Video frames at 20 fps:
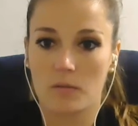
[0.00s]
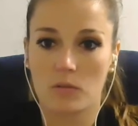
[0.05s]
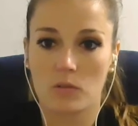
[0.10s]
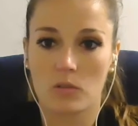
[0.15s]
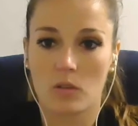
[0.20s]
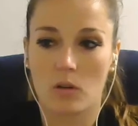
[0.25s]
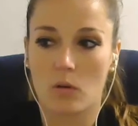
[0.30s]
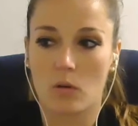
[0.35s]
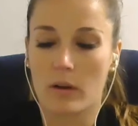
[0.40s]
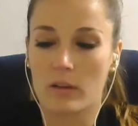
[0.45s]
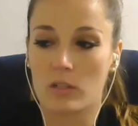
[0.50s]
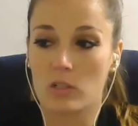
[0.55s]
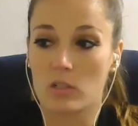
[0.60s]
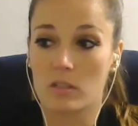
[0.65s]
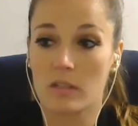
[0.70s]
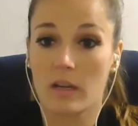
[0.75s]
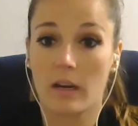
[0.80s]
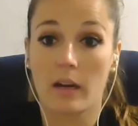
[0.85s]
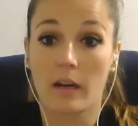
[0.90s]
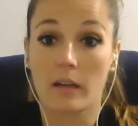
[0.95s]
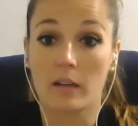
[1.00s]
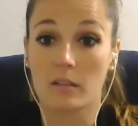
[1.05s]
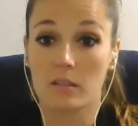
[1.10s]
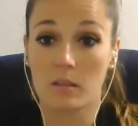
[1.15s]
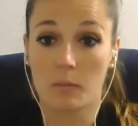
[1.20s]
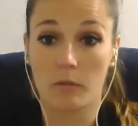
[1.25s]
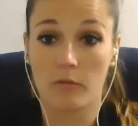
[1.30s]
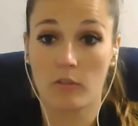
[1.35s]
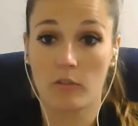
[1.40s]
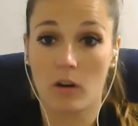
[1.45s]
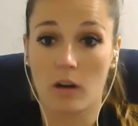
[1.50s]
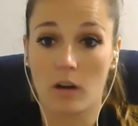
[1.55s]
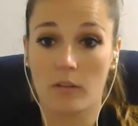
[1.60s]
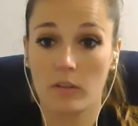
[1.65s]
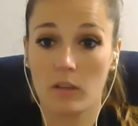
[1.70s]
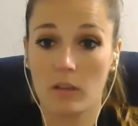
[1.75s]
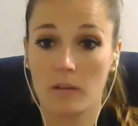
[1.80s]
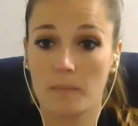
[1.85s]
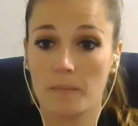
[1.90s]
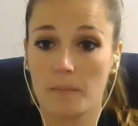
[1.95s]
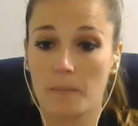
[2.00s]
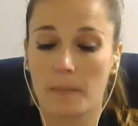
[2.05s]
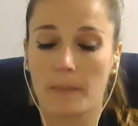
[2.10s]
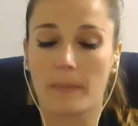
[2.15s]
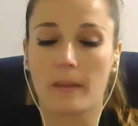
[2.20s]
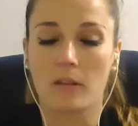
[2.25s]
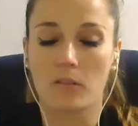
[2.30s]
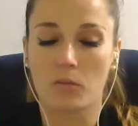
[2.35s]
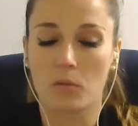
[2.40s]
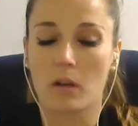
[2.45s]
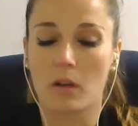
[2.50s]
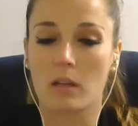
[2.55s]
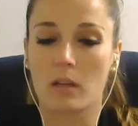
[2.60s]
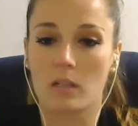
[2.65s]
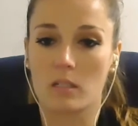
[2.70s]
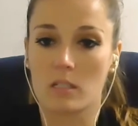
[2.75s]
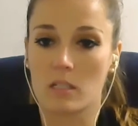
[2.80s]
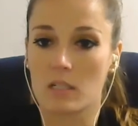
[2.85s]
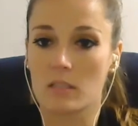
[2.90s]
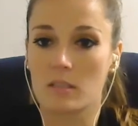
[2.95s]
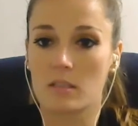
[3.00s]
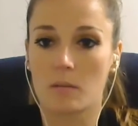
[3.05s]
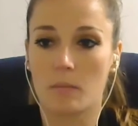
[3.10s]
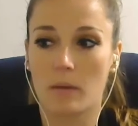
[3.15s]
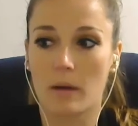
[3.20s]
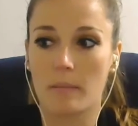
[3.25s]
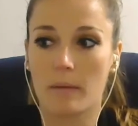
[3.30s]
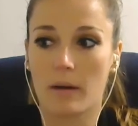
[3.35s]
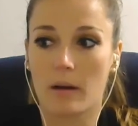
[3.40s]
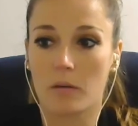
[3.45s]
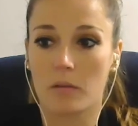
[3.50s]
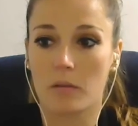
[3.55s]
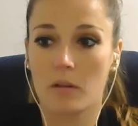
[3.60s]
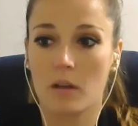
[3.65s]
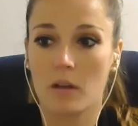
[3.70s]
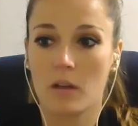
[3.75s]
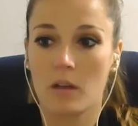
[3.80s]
So I just had a sip of coffee, and that's what I can taste in my mouth.